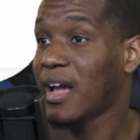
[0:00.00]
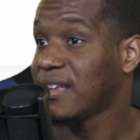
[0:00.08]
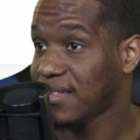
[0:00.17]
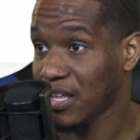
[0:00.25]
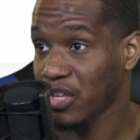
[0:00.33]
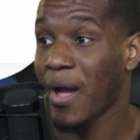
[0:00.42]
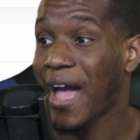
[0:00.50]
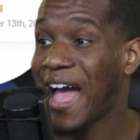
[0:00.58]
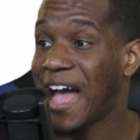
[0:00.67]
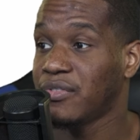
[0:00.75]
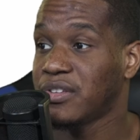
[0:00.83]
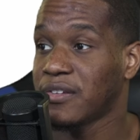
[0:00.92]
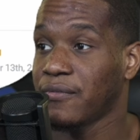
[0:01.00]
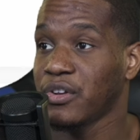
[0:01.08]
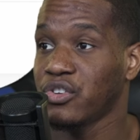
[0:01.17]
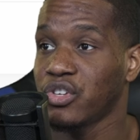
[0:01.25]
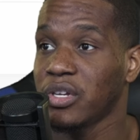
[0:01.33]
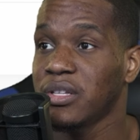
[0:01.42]
that you have
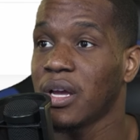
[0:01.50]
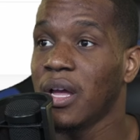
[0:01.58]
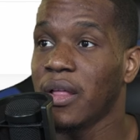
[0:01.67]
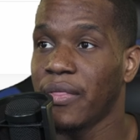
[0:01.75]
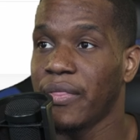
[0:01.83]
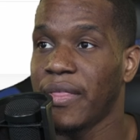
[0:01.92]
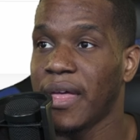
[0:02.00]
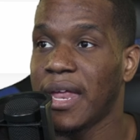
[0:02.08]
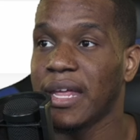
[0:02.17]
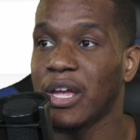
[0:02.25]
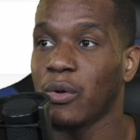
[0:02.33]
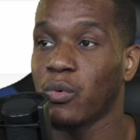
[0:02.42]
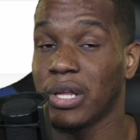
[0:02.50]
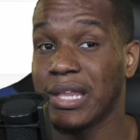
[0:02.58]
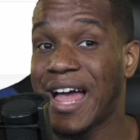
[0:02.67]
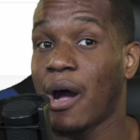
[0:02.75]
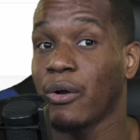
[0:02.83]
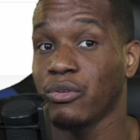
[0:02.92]
sufficient. Then it would
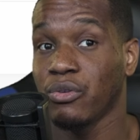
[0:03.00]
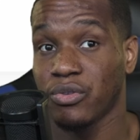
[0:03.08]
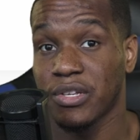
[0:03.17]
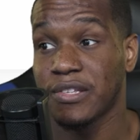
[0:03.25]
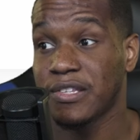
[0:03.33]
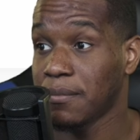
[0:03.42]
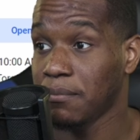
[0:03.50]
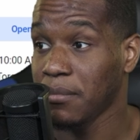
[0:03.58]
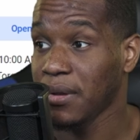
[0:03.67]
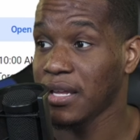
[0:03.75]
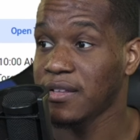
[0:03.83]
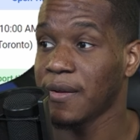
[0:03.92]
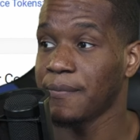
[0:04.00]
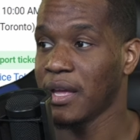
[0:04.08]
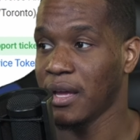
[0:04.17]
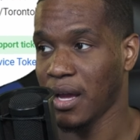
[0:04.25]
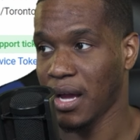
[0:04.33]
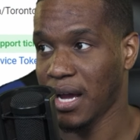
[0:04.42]
allow you to submit
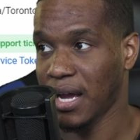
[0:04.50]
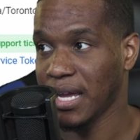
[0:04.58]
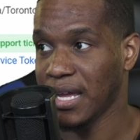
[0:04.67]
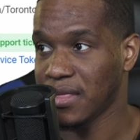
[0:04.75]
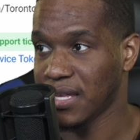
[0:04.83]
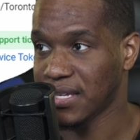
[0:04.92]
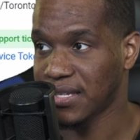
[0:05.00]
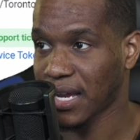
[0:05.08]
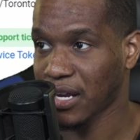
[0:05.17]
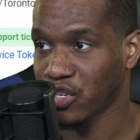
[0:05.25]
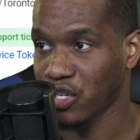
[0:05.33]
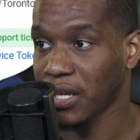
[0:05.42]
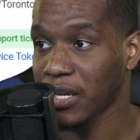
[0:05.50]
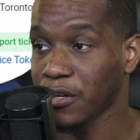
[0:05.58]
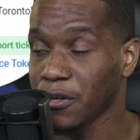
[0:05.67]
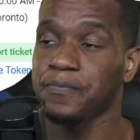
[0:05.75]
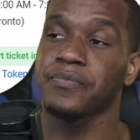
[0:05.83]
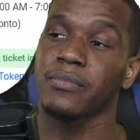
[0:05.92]
in this section
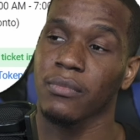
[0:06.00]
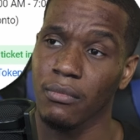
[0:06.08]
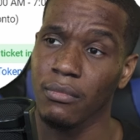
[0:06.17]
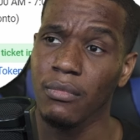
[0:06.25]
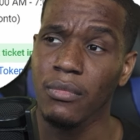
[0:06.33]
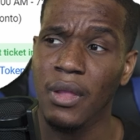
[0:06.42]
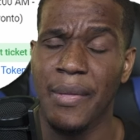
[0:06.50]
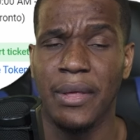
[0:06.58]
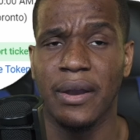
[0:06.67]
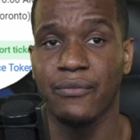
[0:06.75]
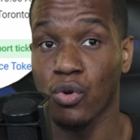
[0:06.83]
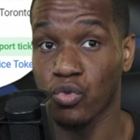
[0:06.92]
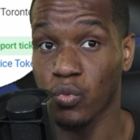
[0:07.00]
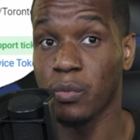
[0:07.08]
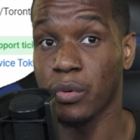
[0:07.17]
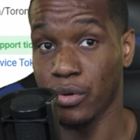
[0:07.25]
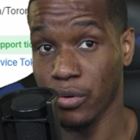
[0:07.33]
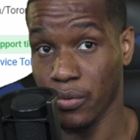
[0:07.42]
here. And then, of course, we
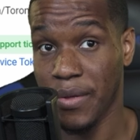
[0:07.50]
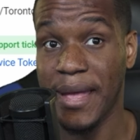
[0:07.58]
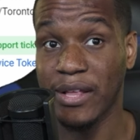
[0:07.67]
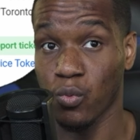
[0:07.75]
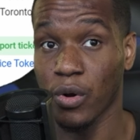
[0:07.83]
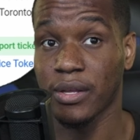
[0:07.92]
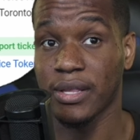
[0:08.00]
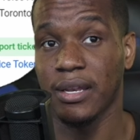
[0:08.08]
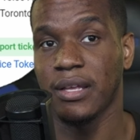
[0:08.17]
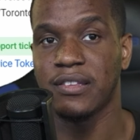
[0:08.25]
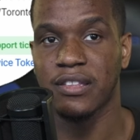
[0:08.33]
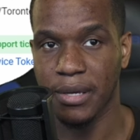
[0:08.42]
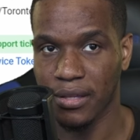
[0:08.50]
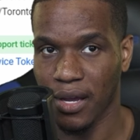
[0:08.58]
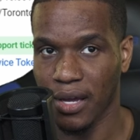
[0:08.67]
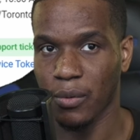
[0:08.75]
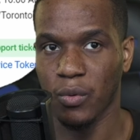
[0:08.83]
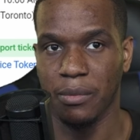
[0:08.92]
would know that that's work that needs to be
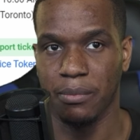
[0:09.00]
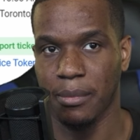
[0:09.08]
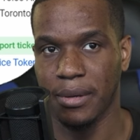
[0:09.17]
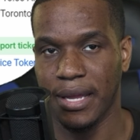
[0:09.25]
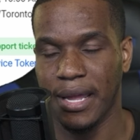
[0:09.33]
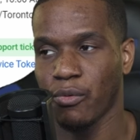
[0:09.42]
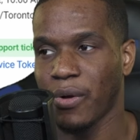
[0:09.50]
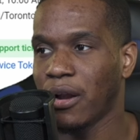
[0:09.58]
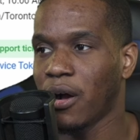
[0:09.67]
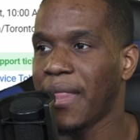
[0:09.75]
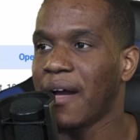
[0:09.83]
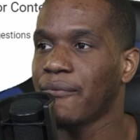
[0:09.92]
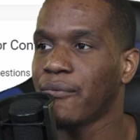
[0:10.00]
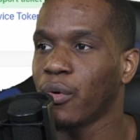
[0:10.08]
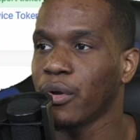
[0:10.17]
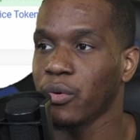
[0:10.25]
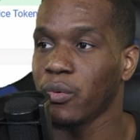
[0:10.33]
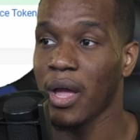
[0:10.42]
done, and we'd be able to get right on that for
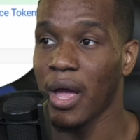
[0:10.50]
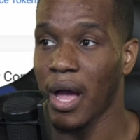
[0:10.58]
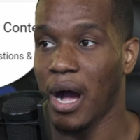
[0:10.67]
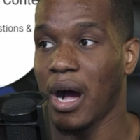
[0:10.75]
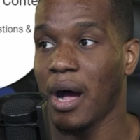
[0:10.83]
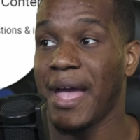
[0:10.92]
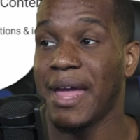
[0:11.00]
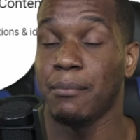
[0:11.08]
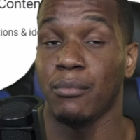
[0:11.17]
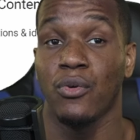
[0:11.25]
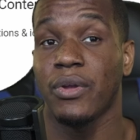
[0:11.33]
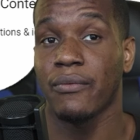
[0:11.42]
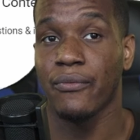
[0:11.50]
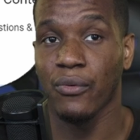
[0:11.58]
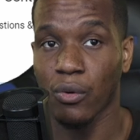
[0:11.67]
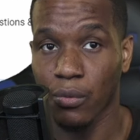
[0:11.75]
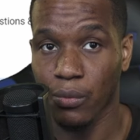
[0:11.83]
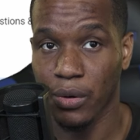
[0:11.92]
you. And moving
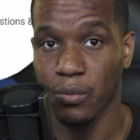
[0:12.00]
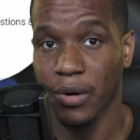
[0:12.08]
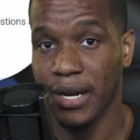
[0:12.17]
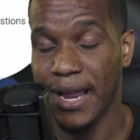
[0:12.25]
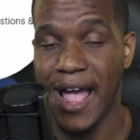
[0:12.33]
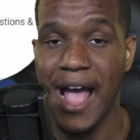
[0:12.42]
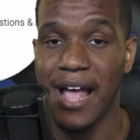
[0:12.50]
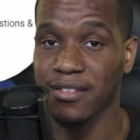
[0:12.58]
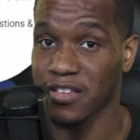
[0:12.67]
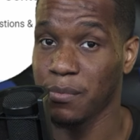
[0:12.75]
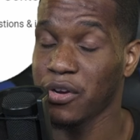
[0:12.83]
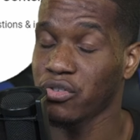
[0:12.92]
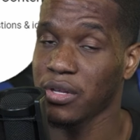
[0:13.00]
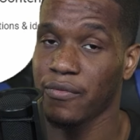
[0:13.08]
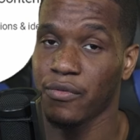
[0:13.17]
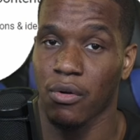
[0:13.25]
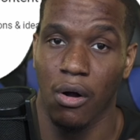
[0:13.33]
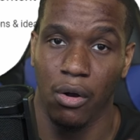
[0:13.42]
forward, we're going to ask, especially if
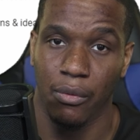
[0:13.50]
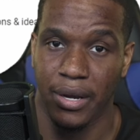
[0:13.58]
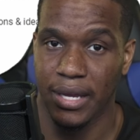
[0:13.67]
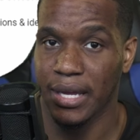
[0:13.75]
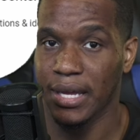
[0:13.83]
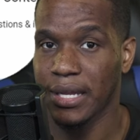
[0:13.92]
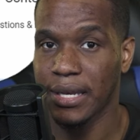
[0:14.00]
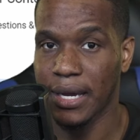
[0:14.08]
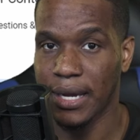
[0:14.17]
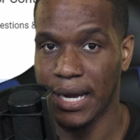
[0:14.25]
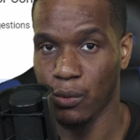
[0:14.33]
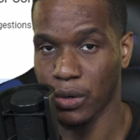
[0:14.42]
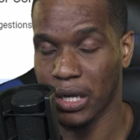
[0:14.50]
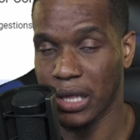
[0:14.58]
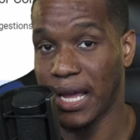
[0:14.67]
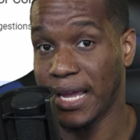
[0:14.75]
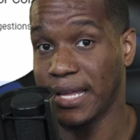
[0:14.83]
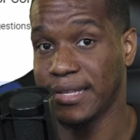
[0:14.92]
you're already in our
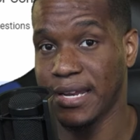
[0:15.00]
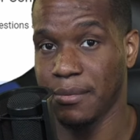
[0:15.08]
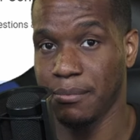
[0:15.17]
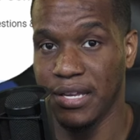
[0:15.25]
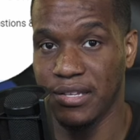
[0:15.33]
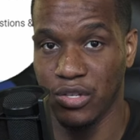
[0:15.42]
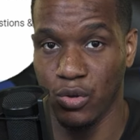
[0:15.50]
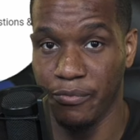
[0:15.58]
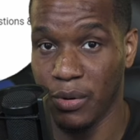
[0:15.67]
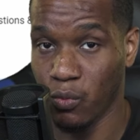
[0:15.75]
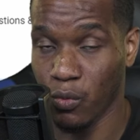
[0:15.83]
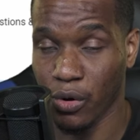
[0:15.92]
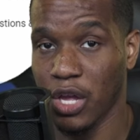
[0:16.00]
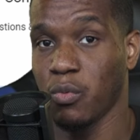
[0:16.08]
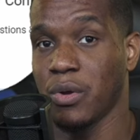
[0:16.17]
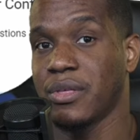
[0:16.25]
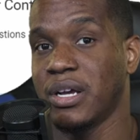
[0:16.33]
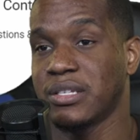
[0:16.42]
client database, you've been working
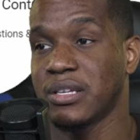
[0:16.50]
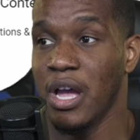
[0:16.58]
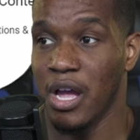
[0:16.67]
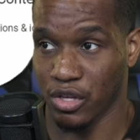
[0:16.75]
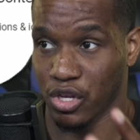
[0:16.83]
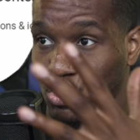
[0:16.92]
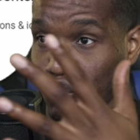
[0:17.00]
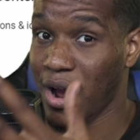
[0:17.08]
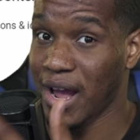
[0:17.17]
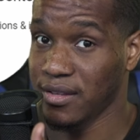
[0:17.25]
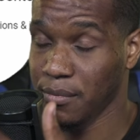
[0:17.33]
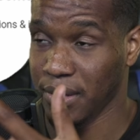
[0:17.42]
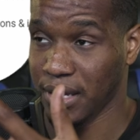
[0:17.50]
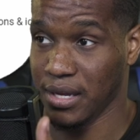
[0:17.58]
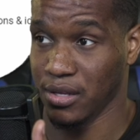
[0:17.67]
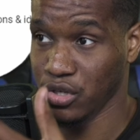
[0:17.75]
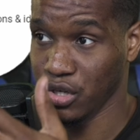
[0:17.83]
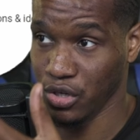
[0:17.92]
with us, to try to
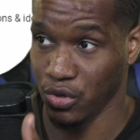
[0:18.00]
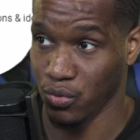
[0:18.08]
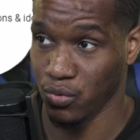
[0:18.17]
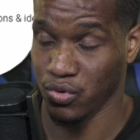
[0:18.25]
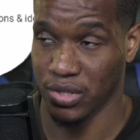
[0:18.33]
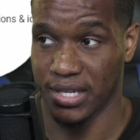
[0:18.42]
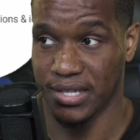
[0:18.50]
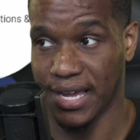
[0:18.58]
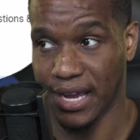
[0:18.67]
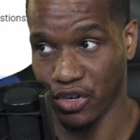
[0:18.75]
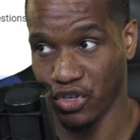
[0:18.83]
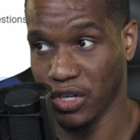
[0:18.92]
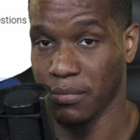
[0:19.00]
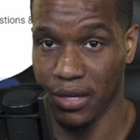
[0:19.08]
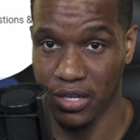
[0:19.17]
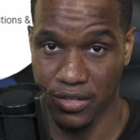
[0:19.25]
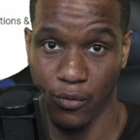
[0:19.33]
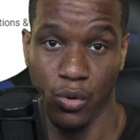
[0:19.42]
begin to use this section
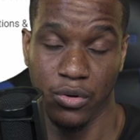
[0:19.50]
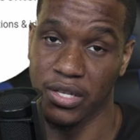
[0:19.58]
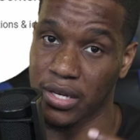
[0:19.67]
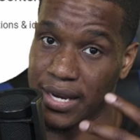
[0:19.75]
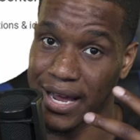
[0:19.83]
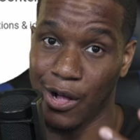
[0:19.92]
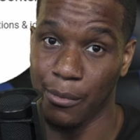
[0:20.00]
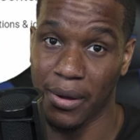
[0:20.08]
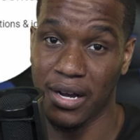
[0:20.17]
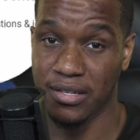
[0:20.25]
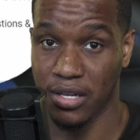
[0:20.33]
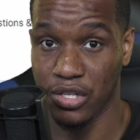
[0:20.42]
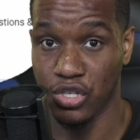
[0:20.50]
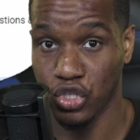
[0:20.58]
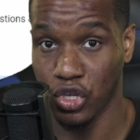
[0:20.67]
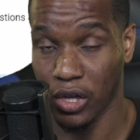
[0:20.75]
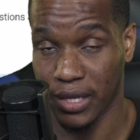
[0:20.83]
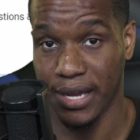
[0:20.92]
because, of course, it's going to help us
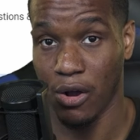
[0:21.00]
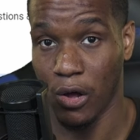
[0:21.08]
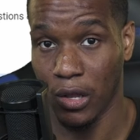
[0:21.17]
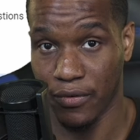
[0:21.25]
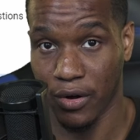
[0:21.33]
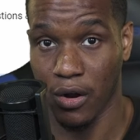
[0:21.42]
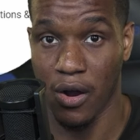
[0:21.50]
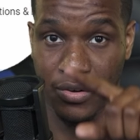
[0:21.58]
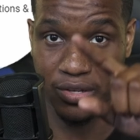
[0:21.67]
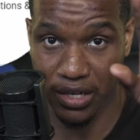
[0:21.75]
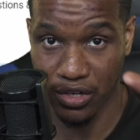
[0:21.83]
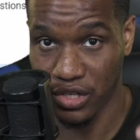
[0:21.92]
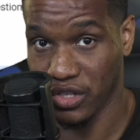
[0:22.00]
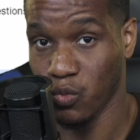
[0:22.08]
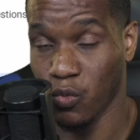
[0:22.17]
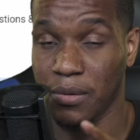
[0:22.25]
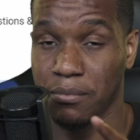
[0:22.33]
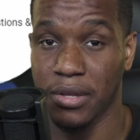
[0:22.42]
consolidate all of our conversations in
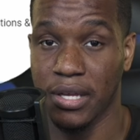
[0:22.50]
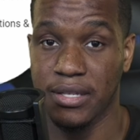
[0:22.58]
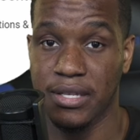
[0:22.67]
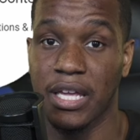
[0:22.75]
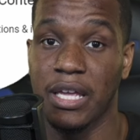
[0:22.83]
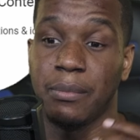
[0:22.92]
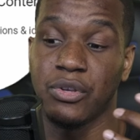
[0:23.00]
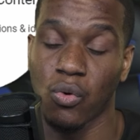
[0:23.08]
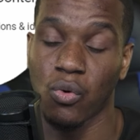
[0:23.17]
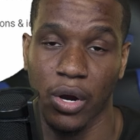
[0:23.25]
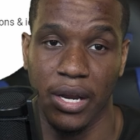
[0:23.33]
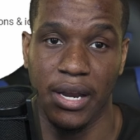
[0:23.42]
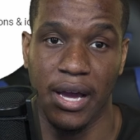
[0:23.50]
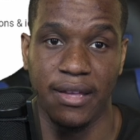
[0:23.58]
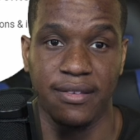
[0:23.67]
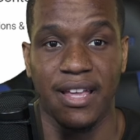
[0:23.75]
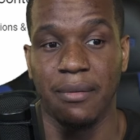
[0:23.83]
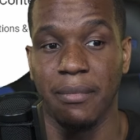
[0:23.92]
one place, keep us
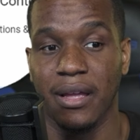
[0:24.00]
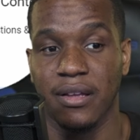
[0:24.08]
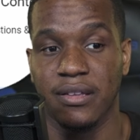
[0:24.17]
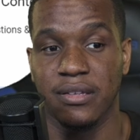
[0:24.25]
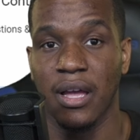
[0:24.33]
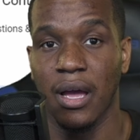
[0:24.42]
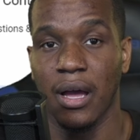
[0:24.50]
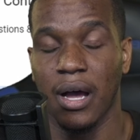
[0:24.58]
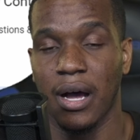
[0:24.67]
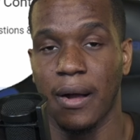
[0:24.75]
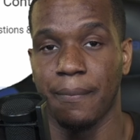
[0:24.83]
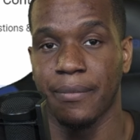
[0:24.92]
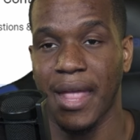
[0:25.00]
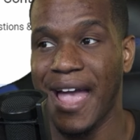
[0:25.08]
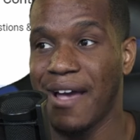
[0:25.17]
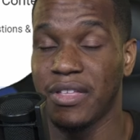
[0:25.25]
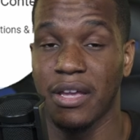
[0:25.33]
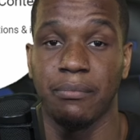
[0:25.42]
organized, and make us
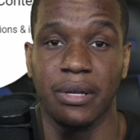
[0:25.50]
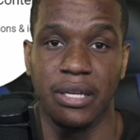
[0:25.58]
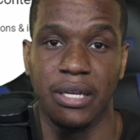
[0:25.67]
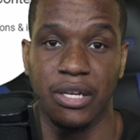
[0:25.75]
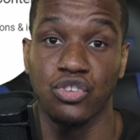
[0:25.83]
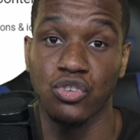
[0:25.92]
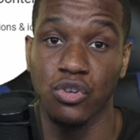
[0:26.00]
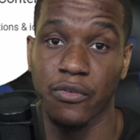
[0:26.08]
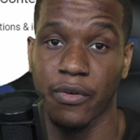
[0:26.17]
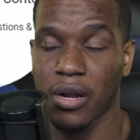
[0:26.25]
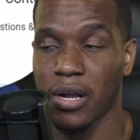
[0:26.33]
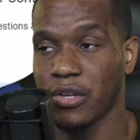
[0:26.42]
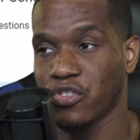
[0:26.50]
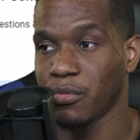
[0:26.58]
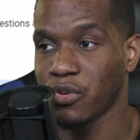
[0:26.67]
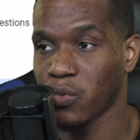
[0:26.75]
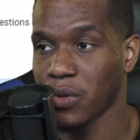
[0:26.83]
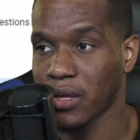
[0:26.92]
have the ability to serve our
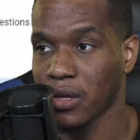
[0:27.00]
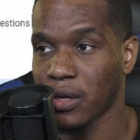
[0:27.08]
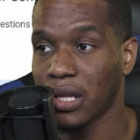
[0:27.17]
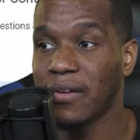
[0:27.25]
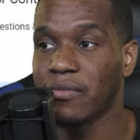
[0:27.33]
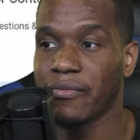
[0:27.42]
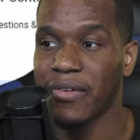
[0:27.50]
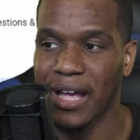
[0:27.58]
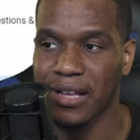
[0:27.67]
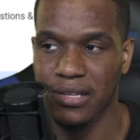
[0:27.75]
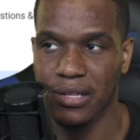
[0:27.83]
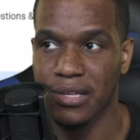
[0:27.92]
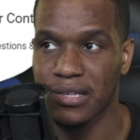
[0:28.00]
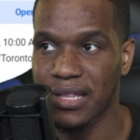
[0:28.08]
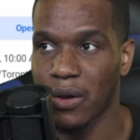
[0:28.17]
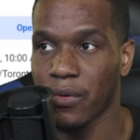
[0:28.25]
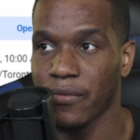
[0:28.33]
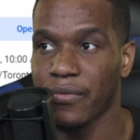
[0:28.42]
customers with a level of excellence
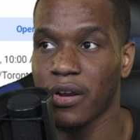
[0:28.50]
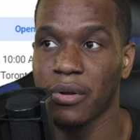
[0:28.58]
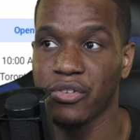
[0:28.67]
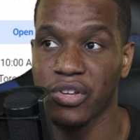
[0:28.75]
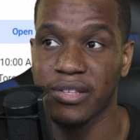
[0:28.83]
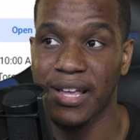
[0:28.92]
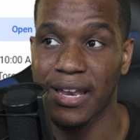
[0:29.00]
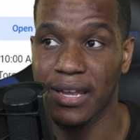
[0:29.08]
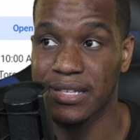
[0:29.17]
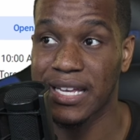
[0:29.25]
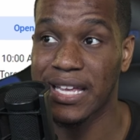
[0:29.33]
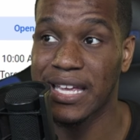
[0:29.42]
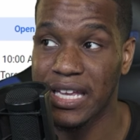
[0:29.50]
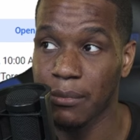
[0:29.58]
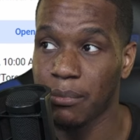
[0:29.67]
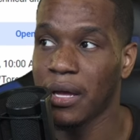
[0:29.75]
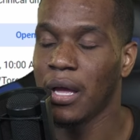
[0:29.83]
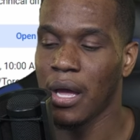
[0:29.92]
that we're very much intending to
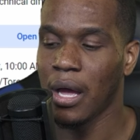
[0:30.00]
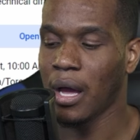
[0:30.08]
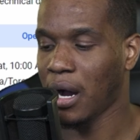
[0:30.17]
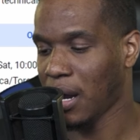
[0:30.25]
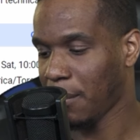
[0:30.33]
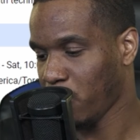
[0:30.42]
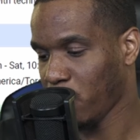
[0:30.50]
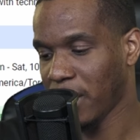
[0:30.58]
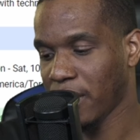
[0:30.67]
keep up with.